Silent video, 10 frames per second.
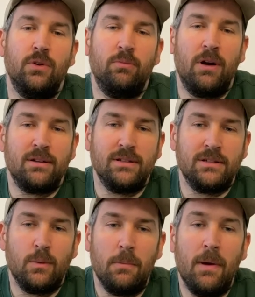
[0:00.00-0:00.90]
of
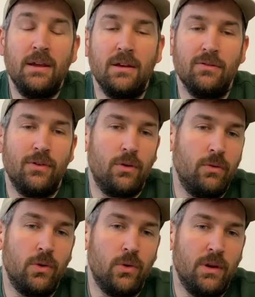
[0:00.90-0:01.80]
practice when making field
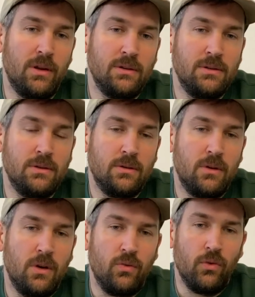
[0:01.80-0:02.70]
recordings.
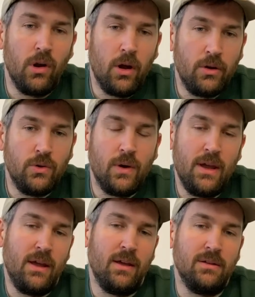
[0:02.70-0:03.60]
Rely on your
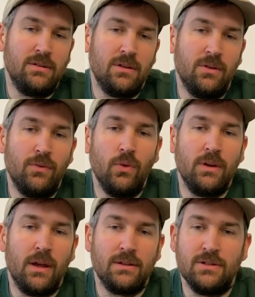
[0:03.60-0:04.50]
ears and avoid
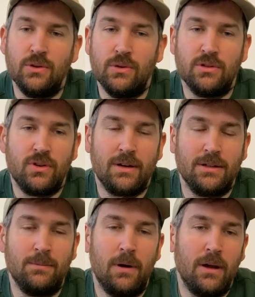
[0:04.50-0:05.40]
getting too
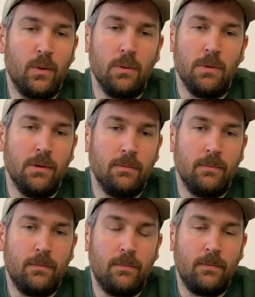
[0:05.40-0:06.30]
distracted by equipment.
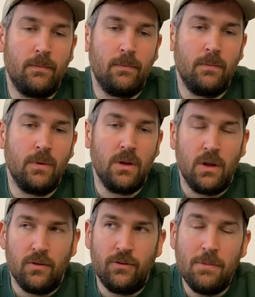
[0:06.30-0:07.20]

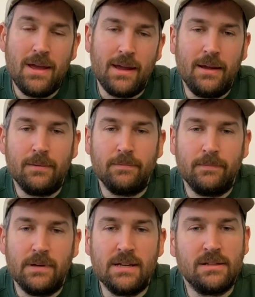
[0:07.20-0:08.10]
For me,
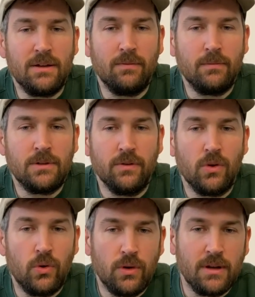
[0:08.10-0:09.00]
listening to
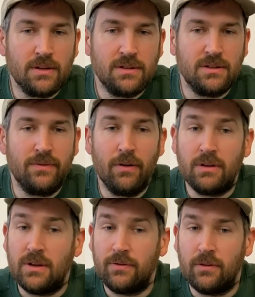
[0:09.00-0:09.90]
recordings is a very
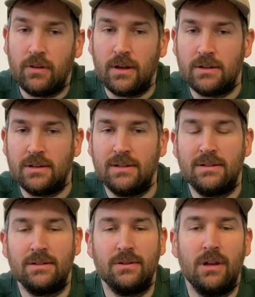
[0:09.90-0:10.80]
different thing to
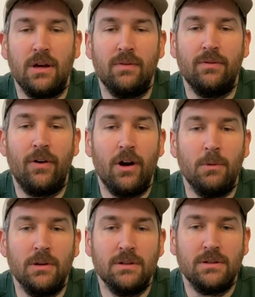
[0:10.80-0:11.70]
listening to live
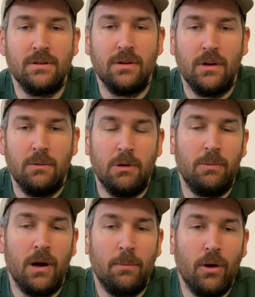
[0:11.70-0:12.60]
environments, but
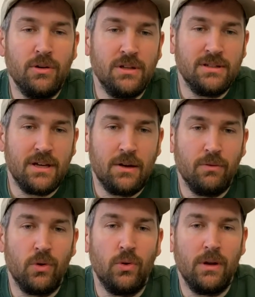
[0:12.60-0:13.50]
by approaching sound
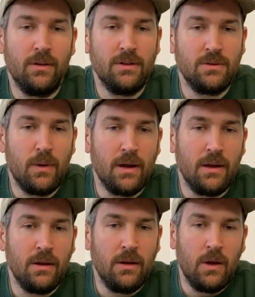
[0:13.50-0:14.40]
recording in this
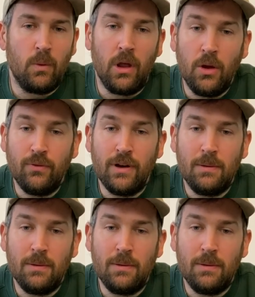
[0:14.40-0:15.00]
way will hopefully